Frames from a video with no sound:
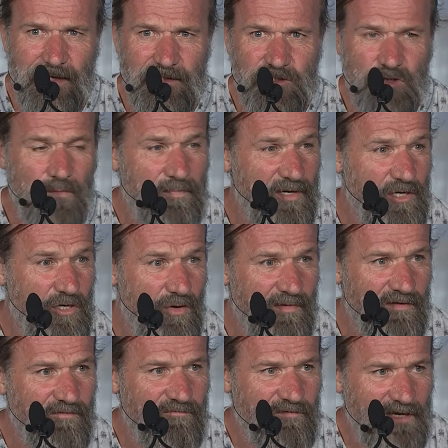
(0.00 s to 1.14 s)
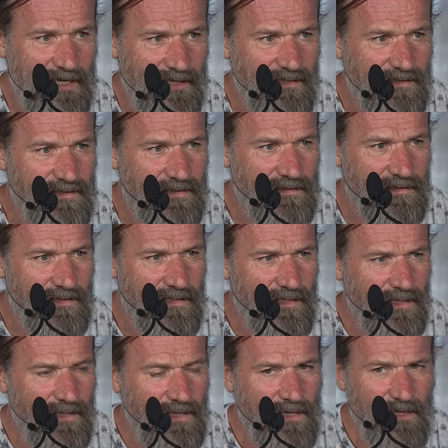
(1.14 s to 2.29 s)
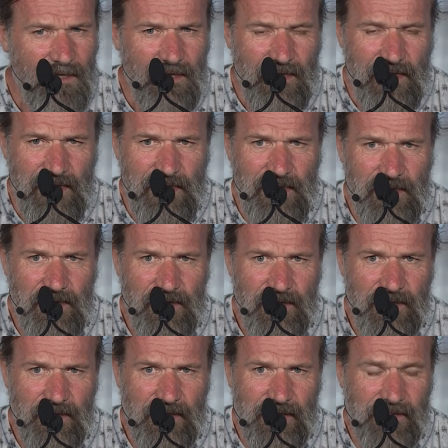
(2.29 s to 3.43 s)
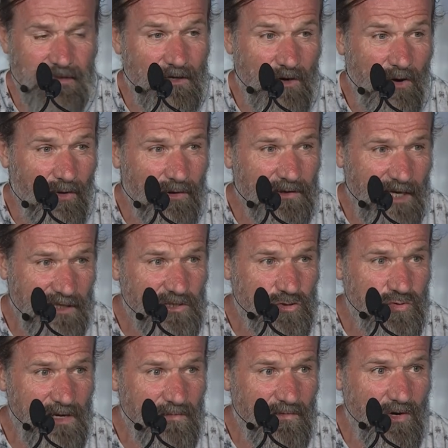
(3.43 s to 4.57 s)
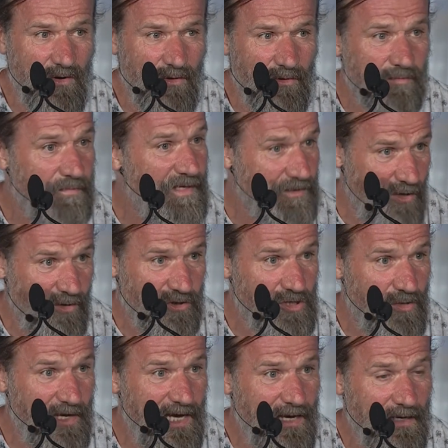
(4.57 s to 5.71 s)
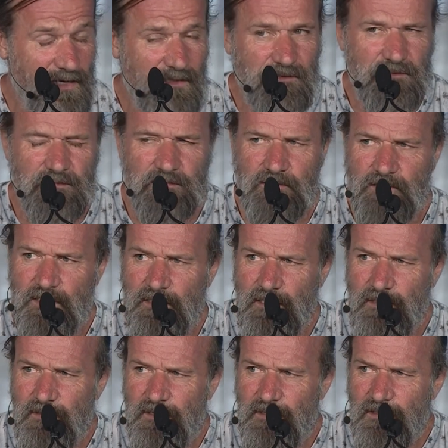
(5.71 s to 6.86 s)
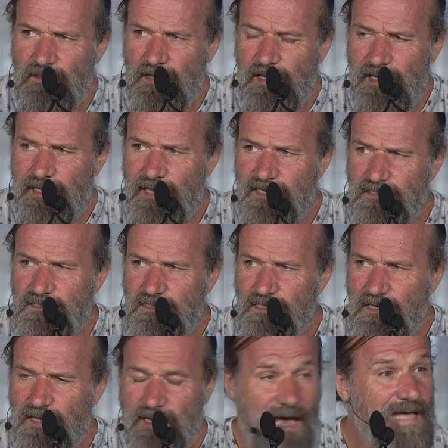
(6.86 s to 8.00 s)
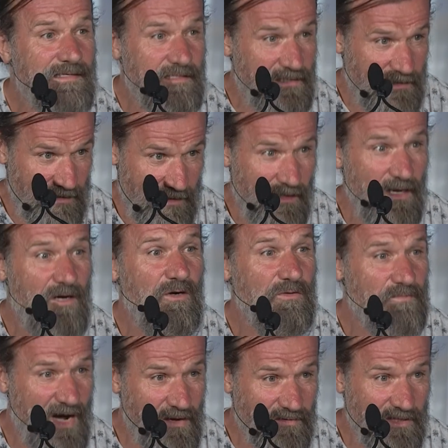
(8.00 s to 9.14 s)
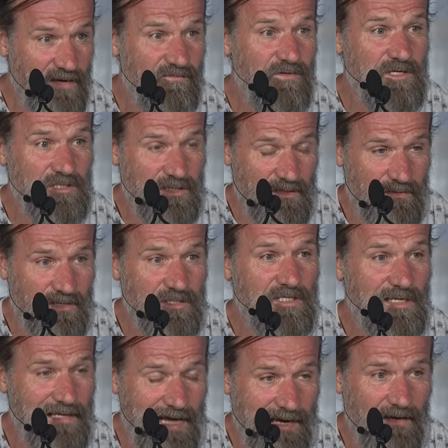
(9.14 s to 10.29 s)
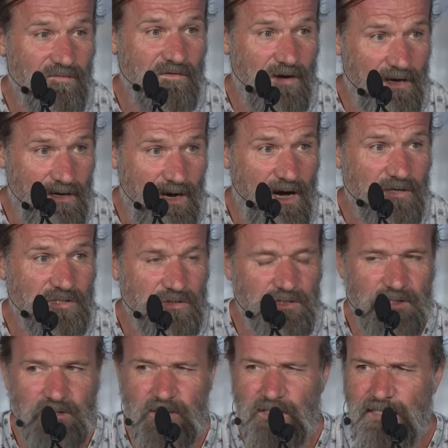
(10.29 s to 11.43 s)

superhuman feats in the cold, extreme cold, but also heat. Yes, and on Mount Everest there is a lack of oxygen.